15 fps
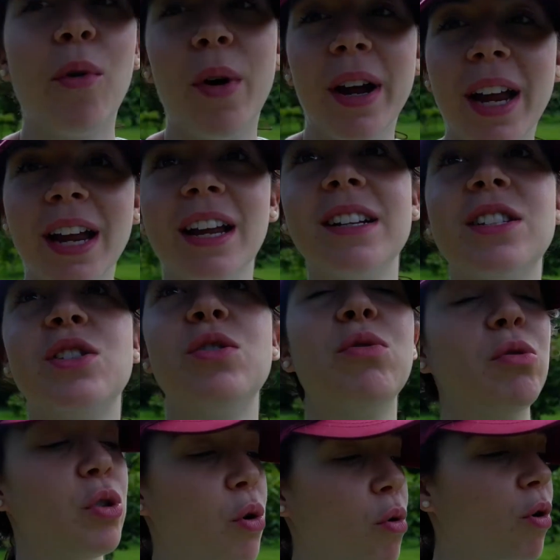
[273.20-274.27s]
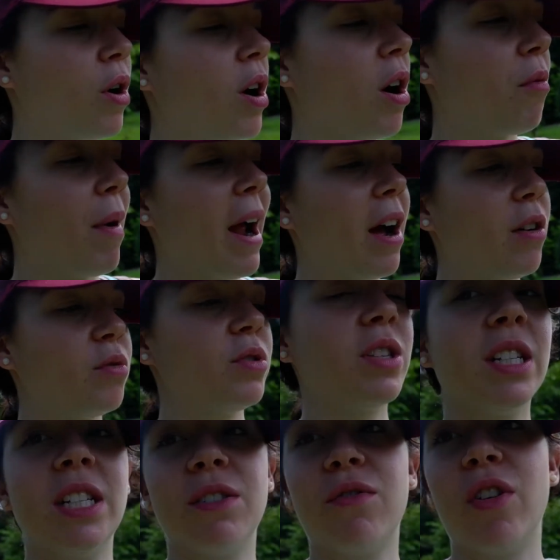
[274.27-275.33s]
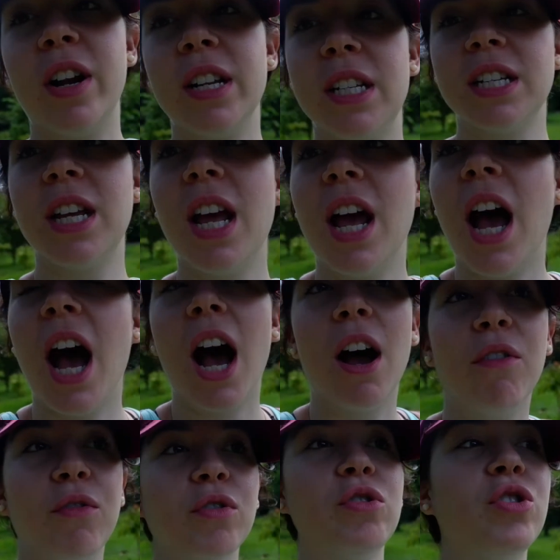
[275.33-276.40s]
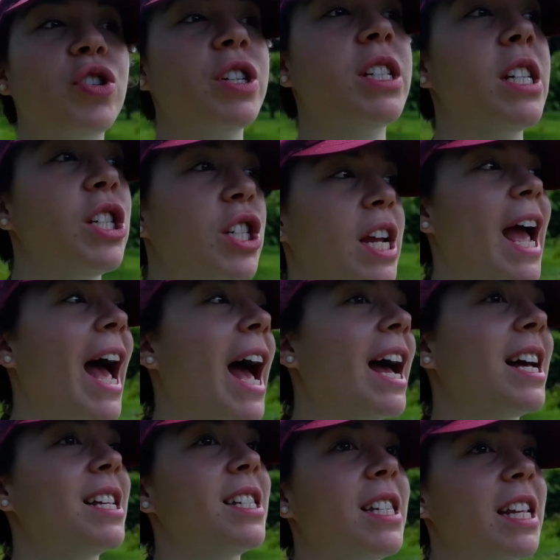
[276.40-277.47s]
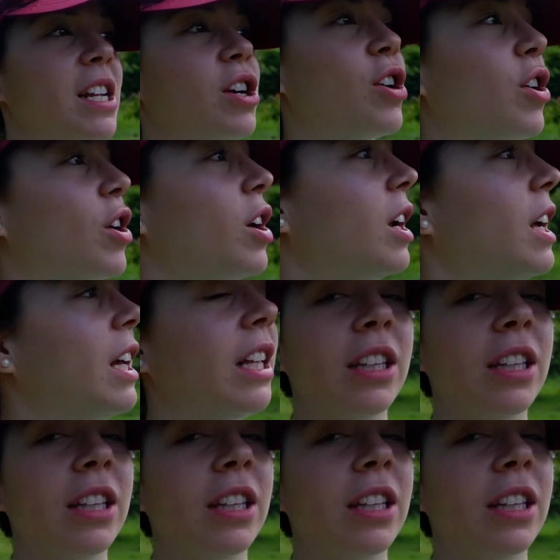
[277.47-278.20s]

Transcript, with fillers: I'm going to tour around the different uh, fruit trees that she has in her